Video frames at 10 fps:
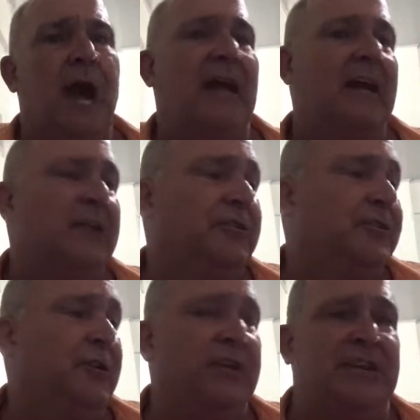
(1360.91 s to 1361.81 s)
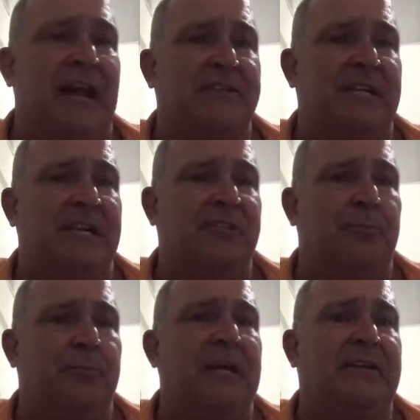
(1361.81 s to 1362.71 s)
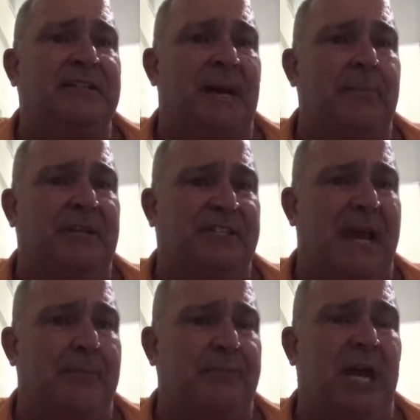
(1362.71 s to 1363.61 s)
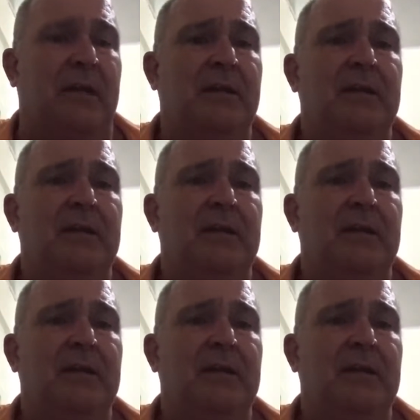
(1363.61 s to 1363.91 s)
I had 130,000 XRP at the time of the snapshot.